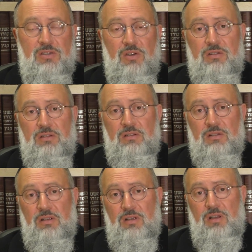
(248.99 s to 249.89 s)
certain
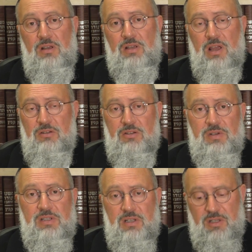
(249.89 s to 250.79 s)

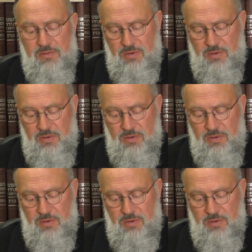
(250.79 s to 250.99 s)
characteristics.